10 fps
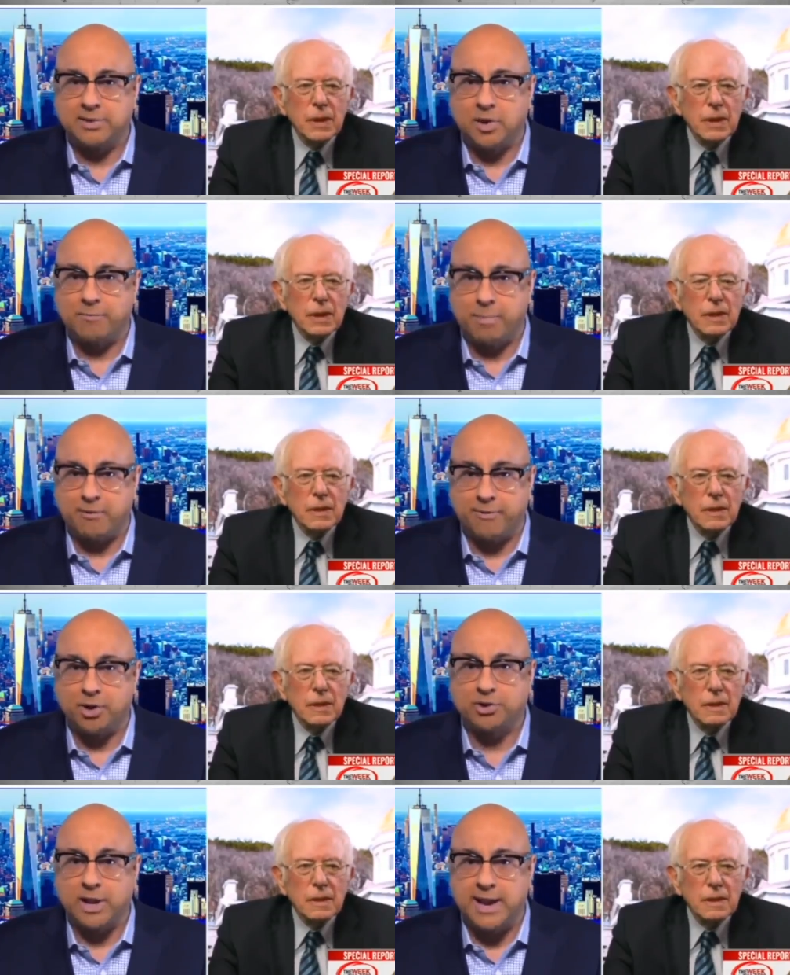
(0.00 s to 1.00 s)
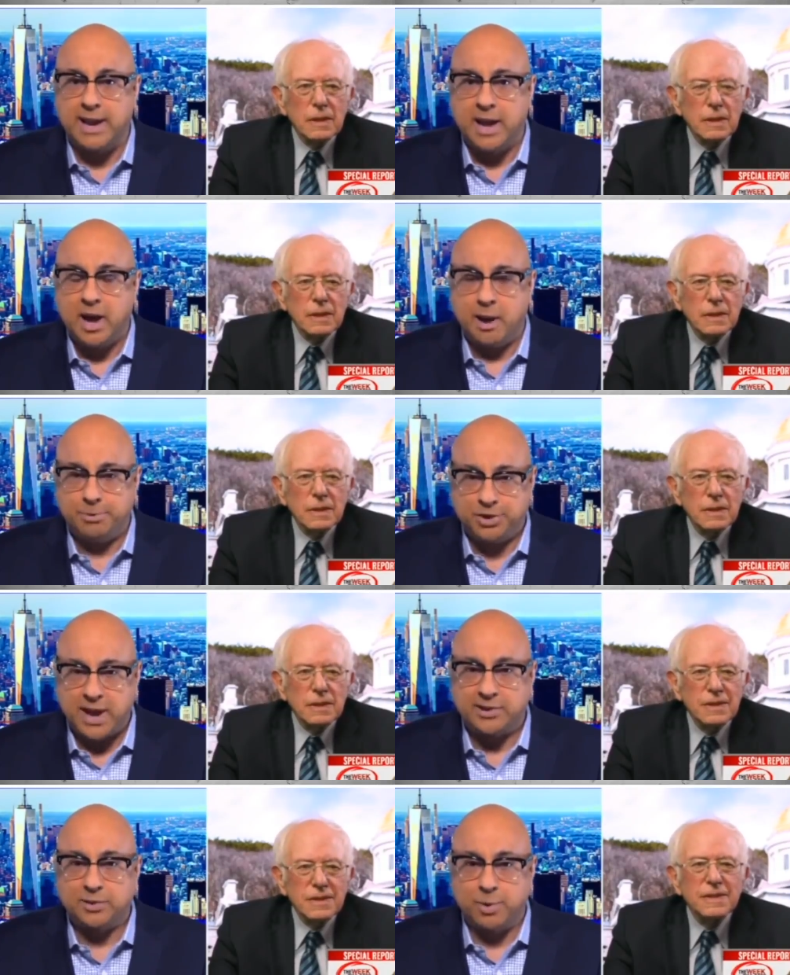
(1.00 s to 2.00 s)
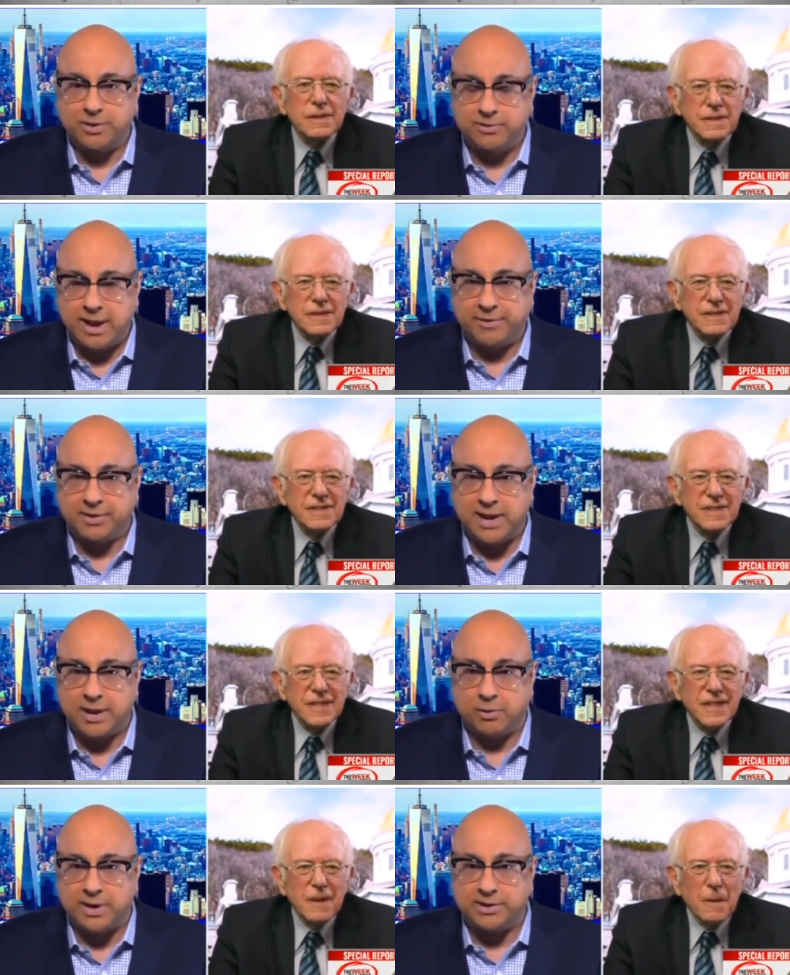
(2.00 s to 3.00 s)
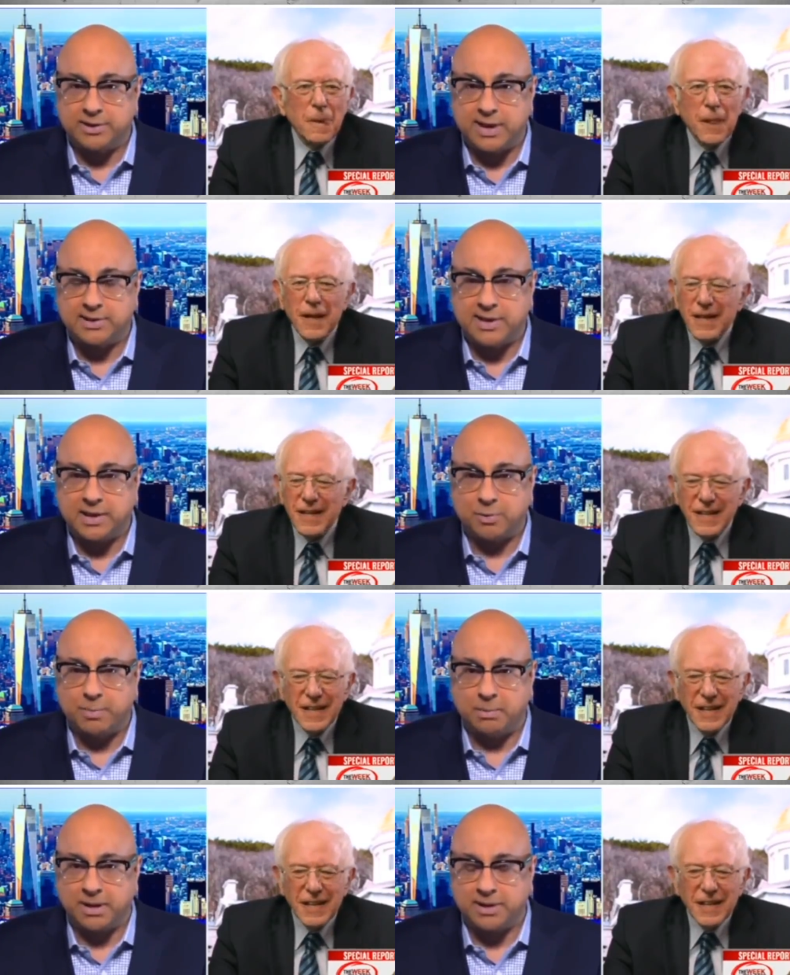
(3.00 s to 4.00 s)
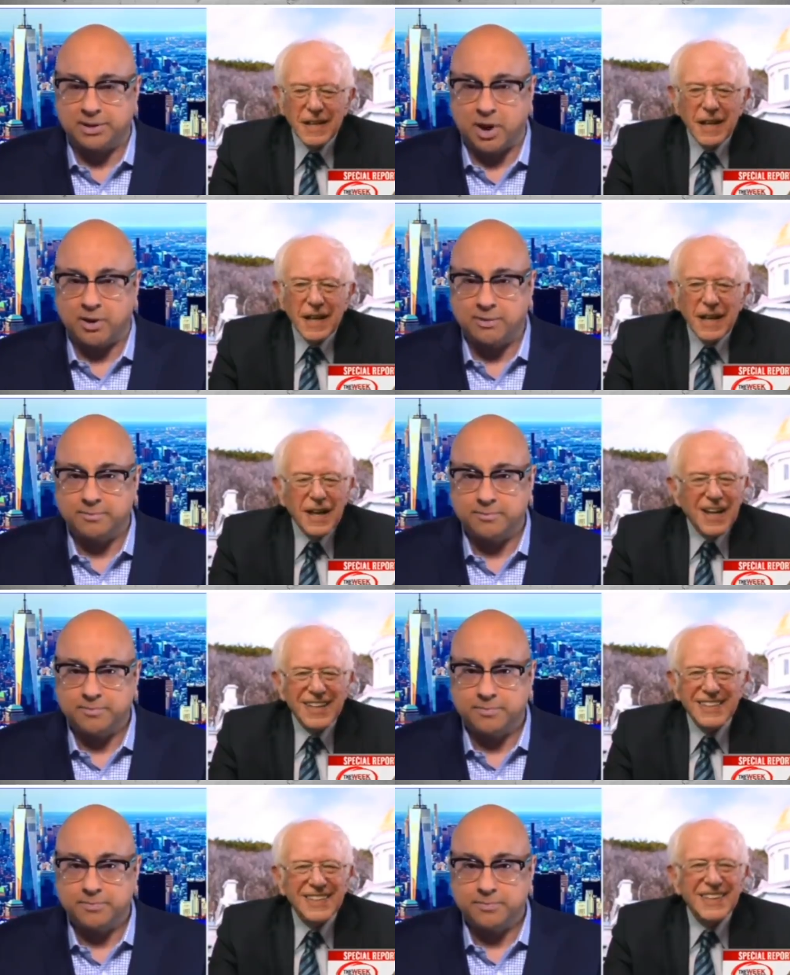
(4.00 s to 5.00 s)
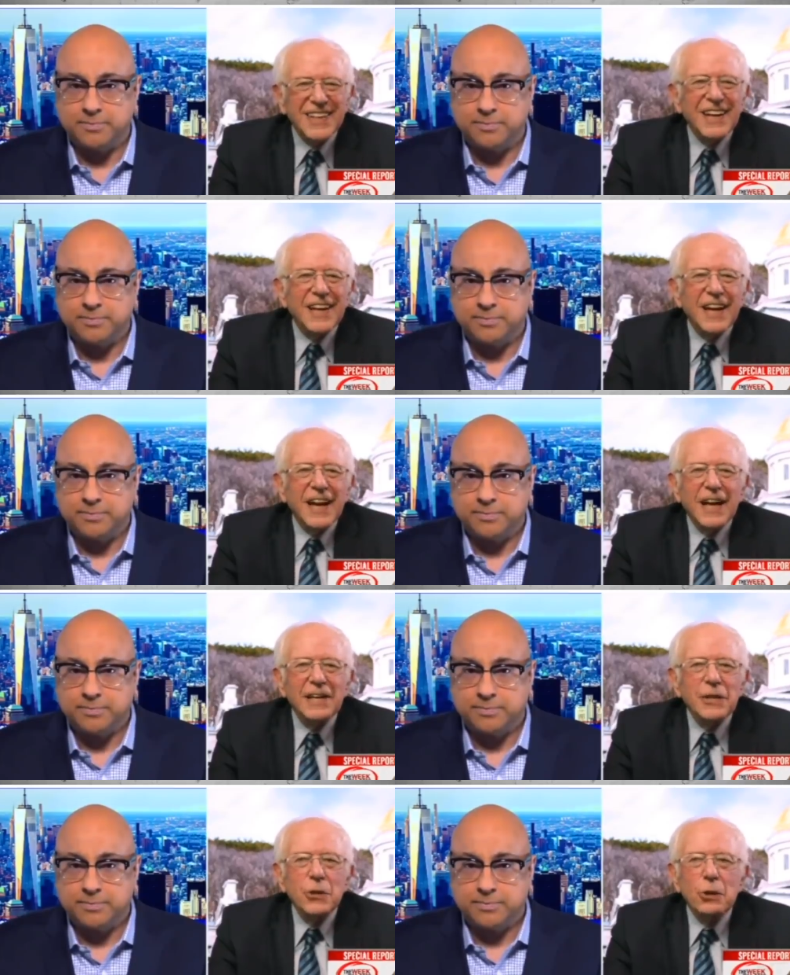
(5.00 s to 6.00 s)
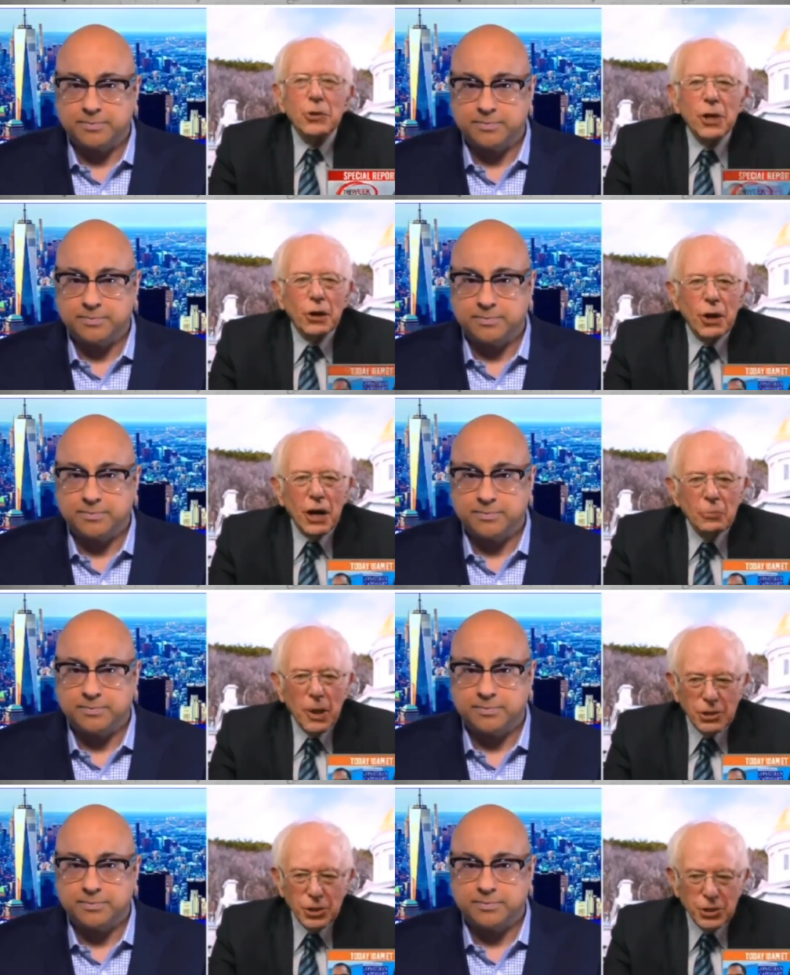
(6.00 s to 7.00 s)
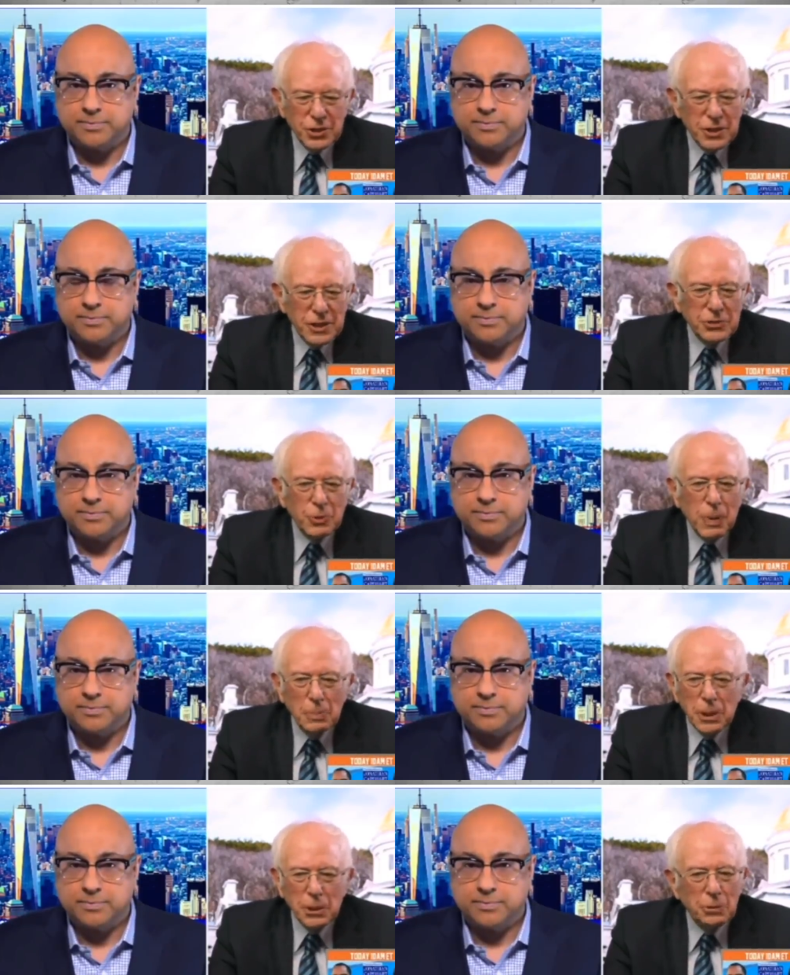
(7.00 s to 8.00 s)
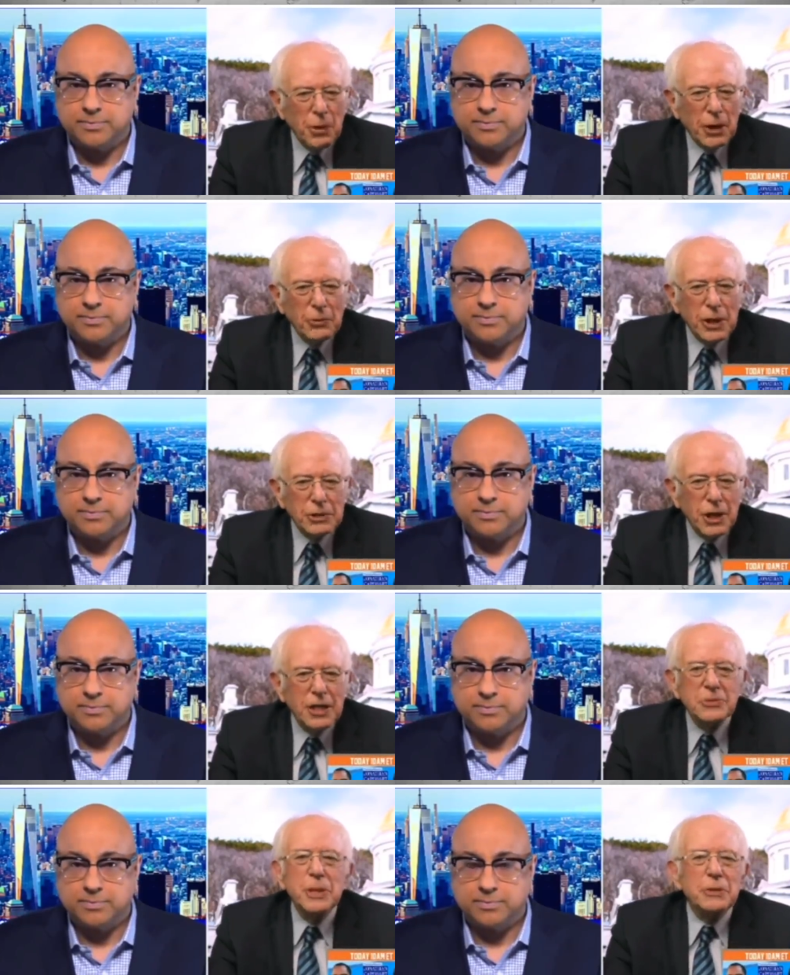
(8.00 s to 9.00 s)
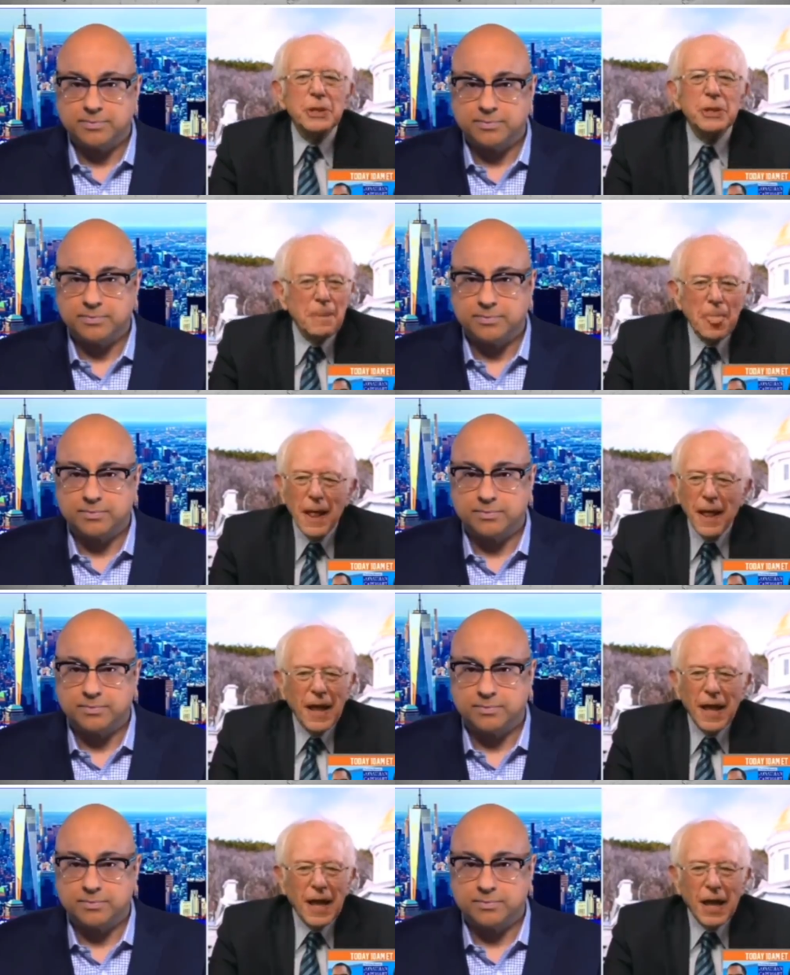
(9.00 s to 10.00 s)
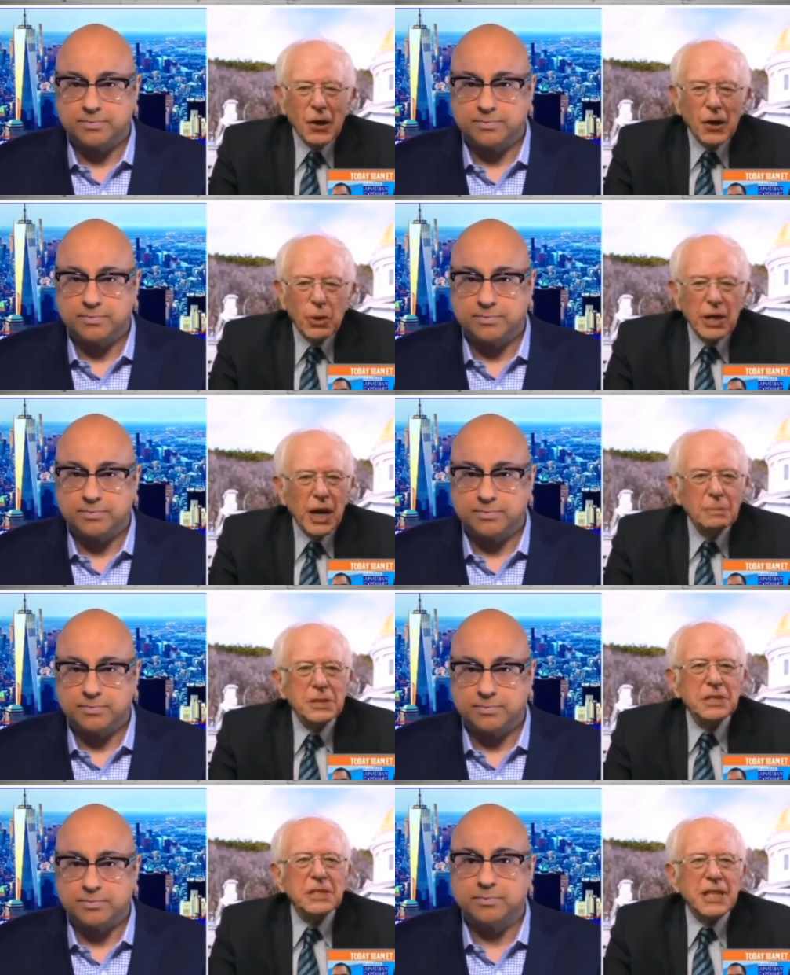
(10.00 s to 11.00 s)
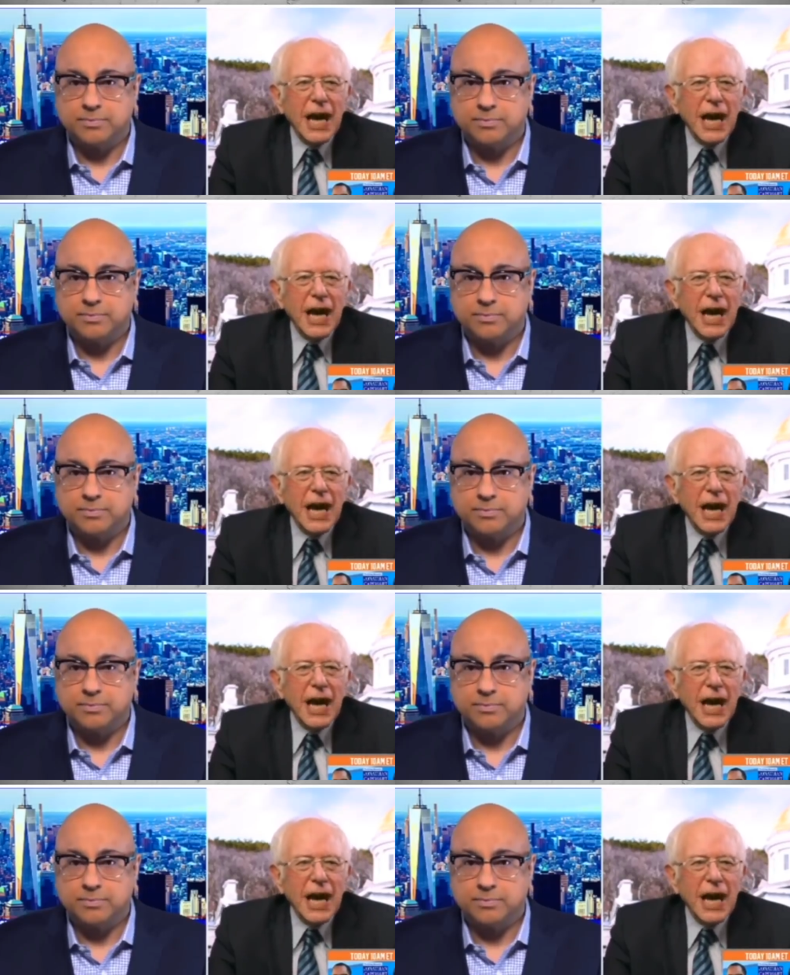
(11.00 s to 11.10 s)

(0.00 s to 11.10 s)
Speaker 1: of perversely obsessed with deficit increases as, as Republicans are.
Speaker 2: Ali, you don't know how much this Republican rhetoric drives me crazy. When it comes to tax